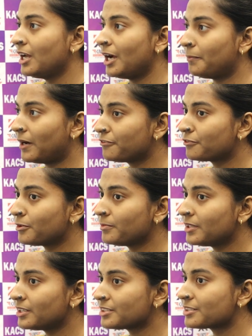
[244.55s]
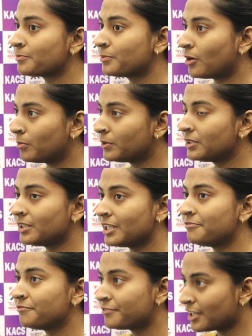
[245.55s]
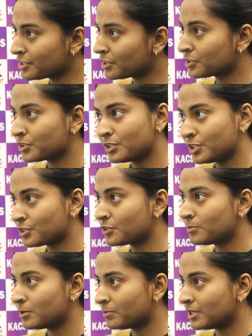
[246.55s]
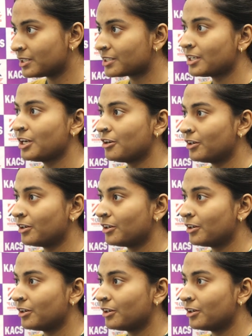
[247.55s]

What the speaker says: Apart from this, proper infrastructure needs to be built,